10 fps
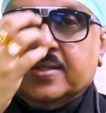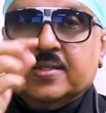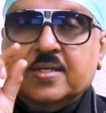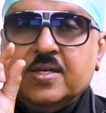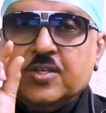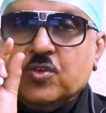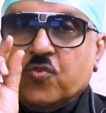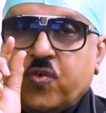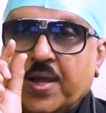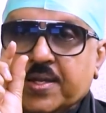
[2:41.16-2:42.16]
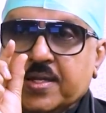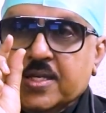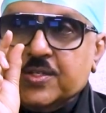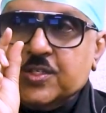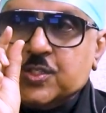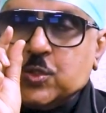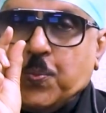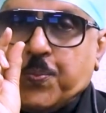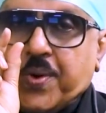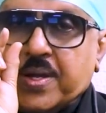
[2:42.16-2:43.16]
it, you find the
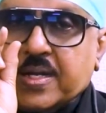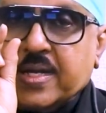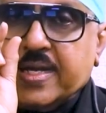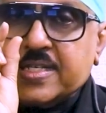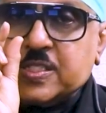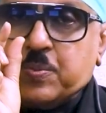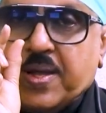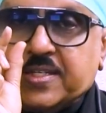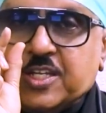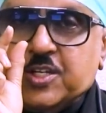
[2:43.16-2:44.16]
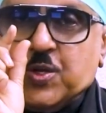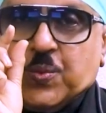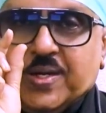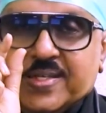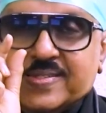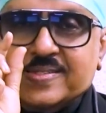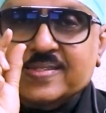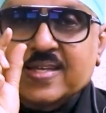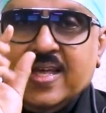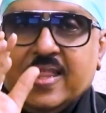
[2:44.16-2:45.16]
suprachiasmatic
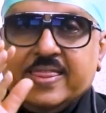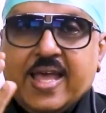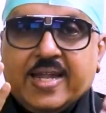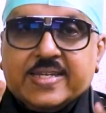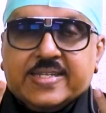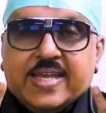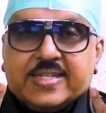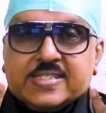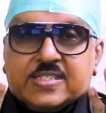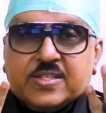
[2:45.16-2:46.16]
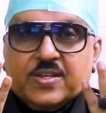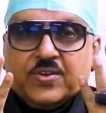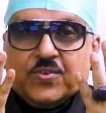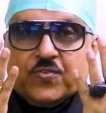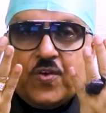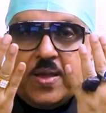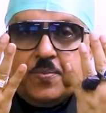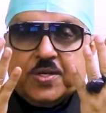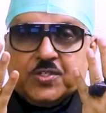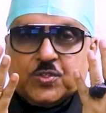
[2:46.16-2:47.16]
nucleus. That gets
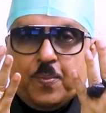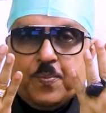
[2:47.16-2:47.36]
fibers or